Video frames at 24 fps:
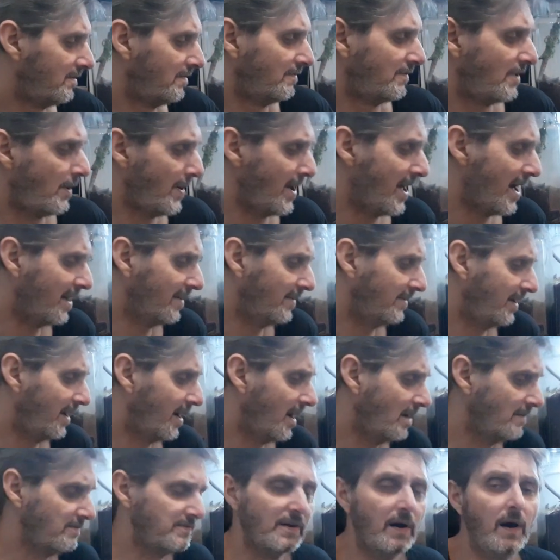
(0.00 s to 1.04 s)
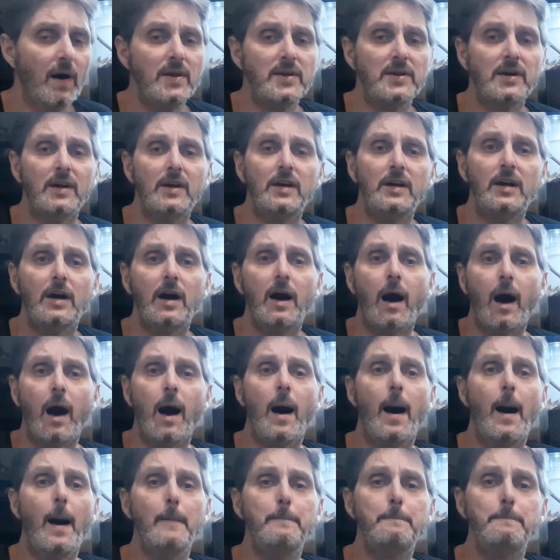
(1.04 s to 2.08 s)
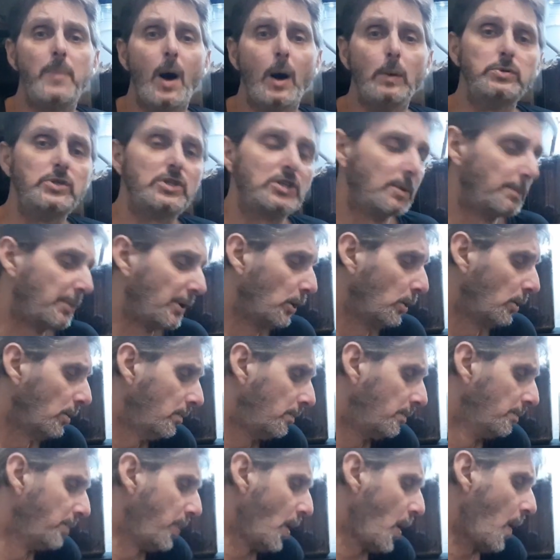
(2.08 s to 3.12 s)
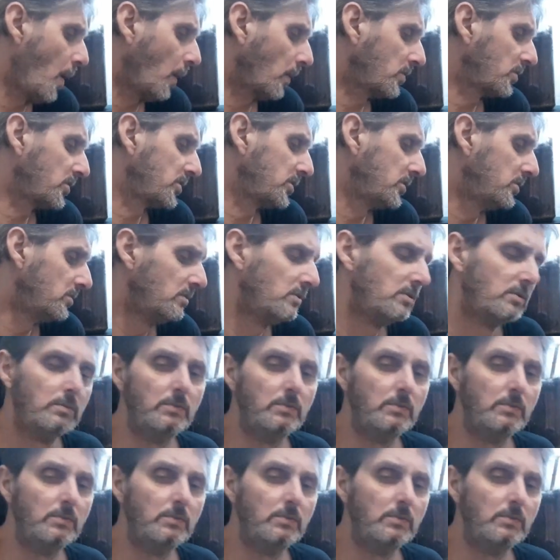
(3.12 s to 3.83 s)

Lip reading: very handy I find, postable box,